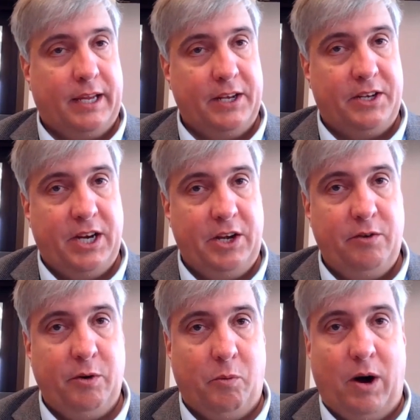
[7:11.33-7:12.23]

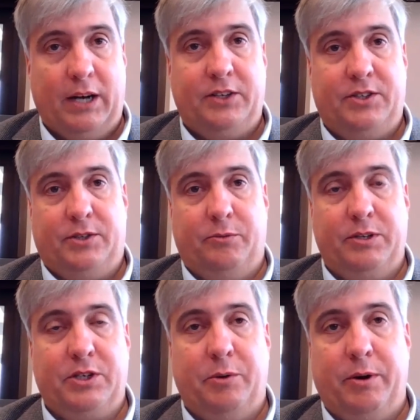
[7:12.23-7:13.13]
Continue to watch
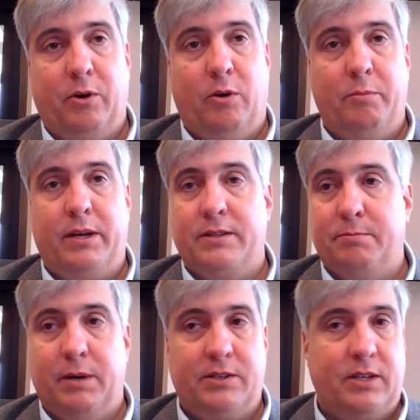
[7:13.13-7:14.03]
what's going on, because
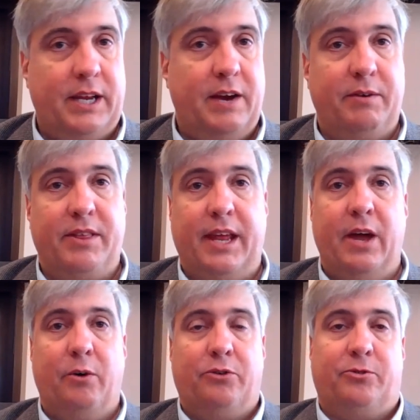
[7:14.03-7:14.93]
much like everything
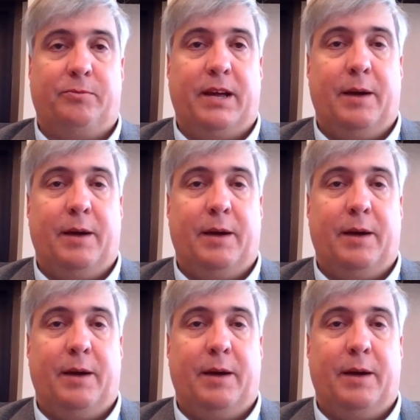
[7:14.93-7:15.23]
else,